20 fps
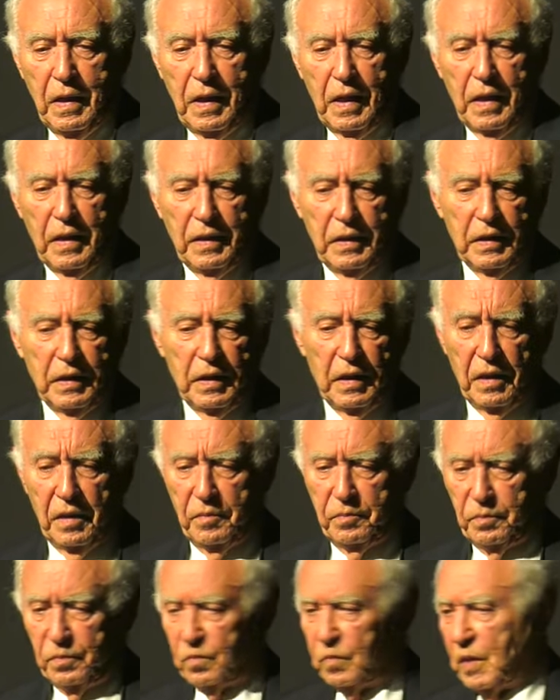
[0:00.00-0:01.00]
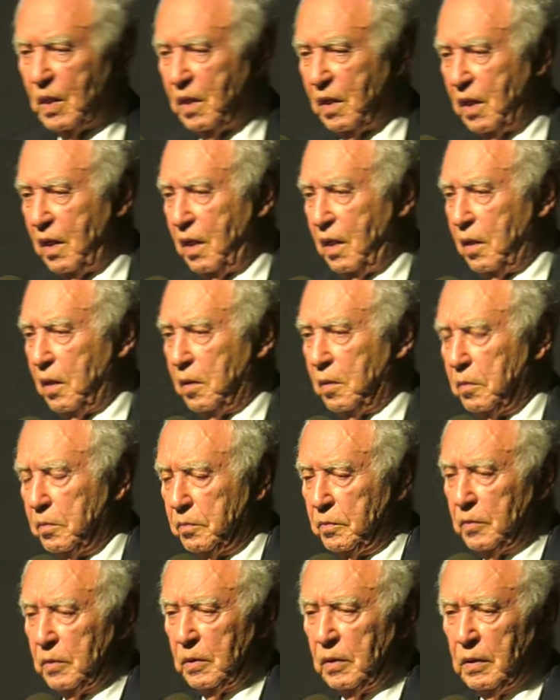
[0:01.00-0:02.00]
and uh, uh,
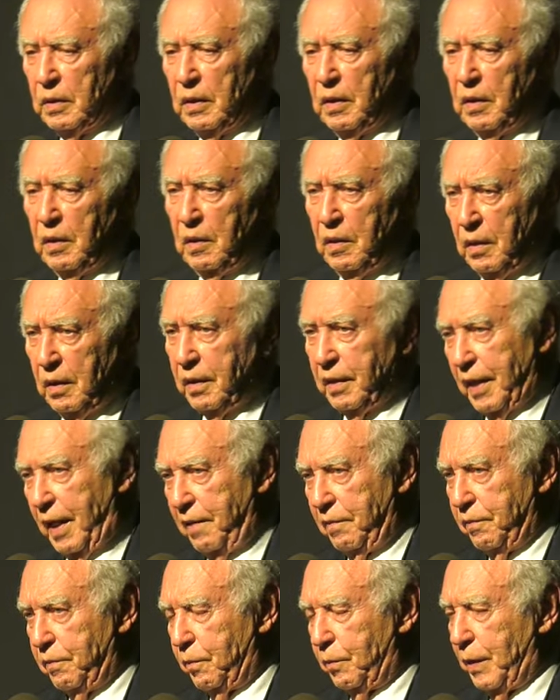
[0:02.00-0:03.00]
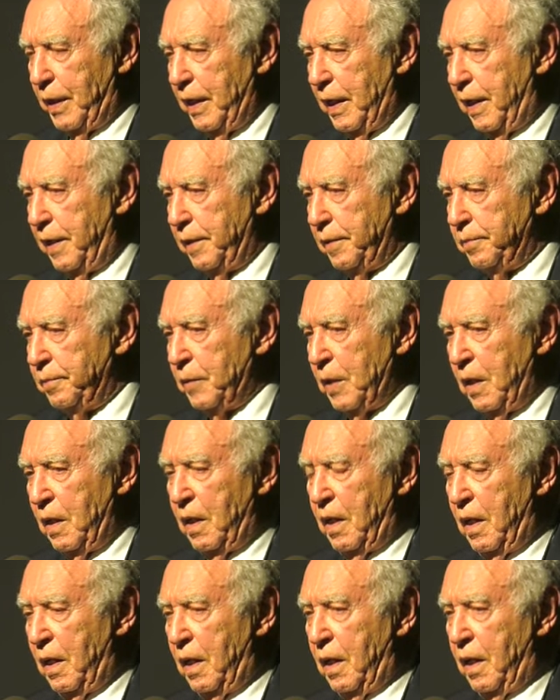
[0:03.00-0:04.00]
life went on.
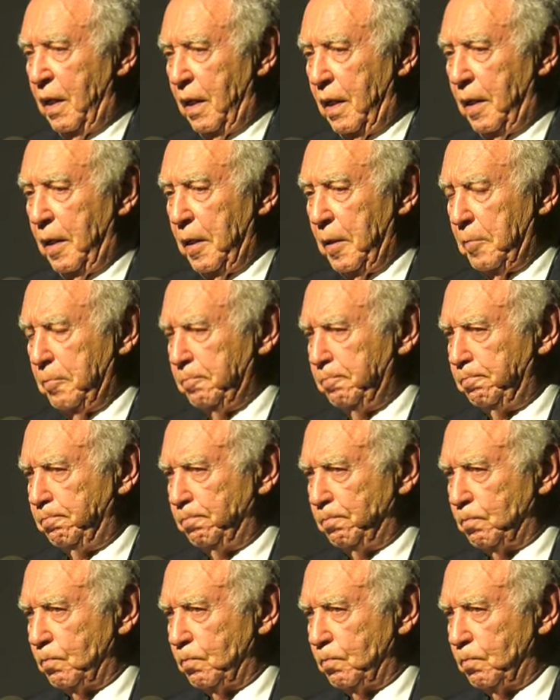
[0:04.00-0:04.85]
Um,